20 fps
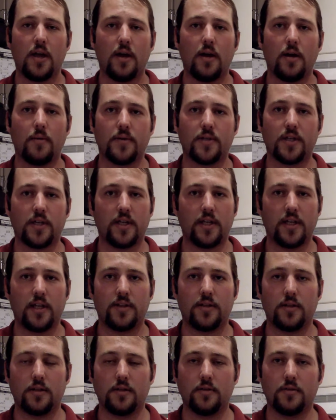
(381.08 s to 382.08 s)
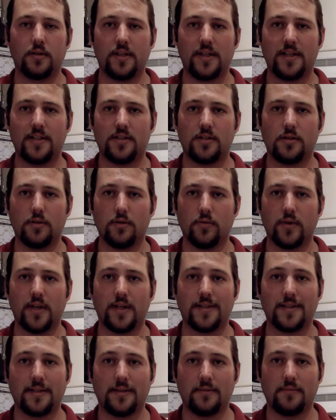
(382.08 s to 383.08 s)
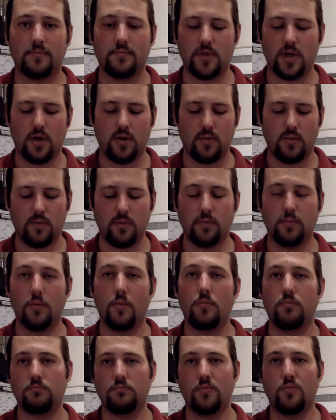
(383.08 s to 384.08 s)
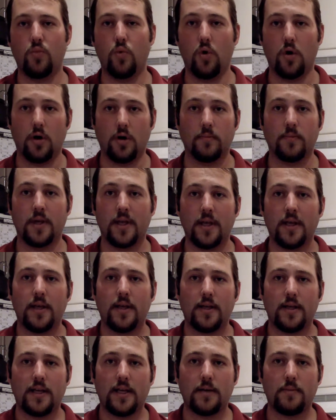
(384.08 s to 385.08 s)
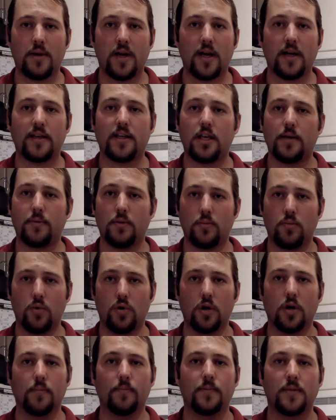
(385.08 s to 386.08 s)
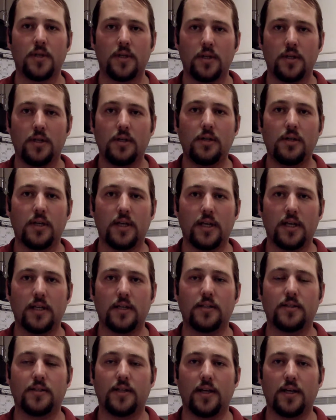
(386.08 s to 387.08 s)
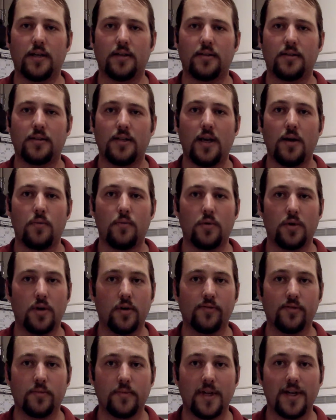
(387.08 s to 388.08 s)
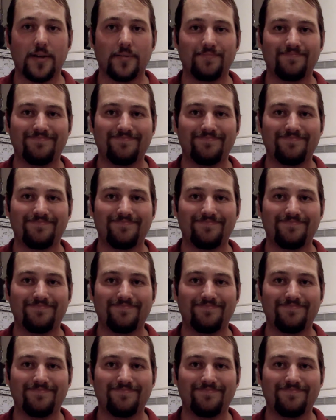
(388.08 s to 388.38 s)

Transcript: I'm just going to get the lids and the rings, warm. Get them hot, keep them warm, and yeah, we'll go from there.